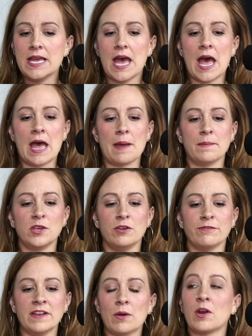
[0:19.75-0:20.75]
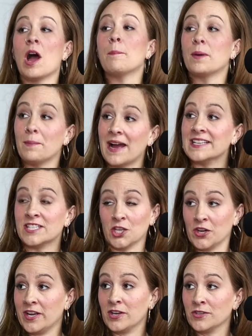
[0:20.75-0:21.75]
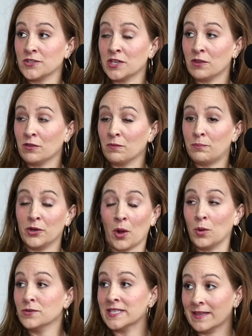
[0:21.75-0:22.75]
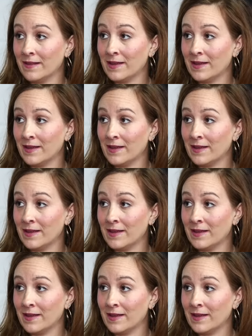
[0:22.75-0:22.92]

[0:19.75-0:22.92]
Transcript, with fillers: Um, you've now compromised their ears and put holes in